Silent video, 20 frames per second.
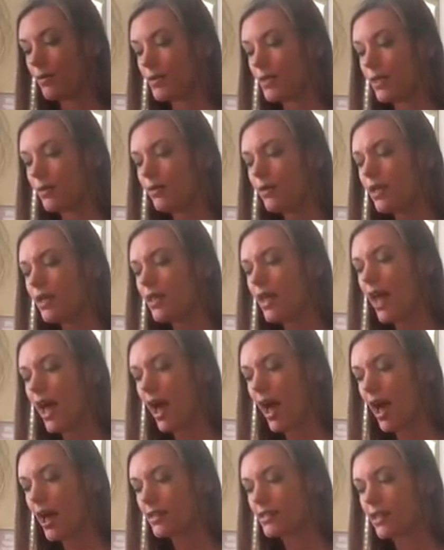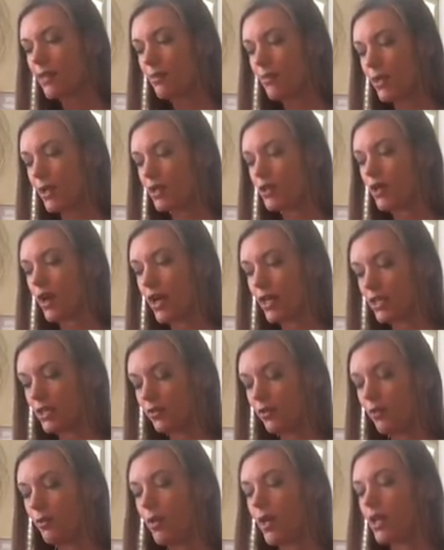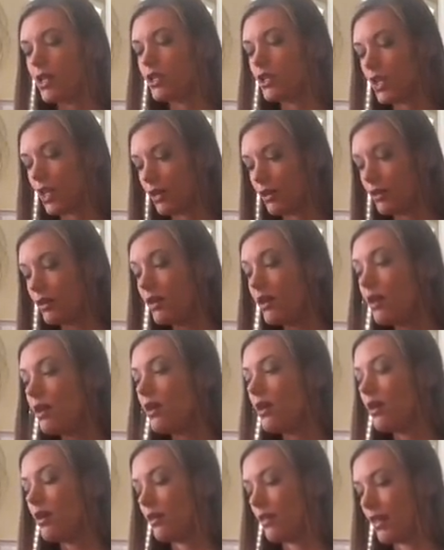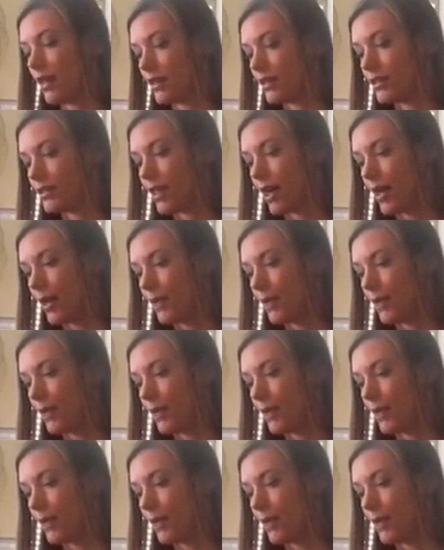Somebody that has a big transformation that's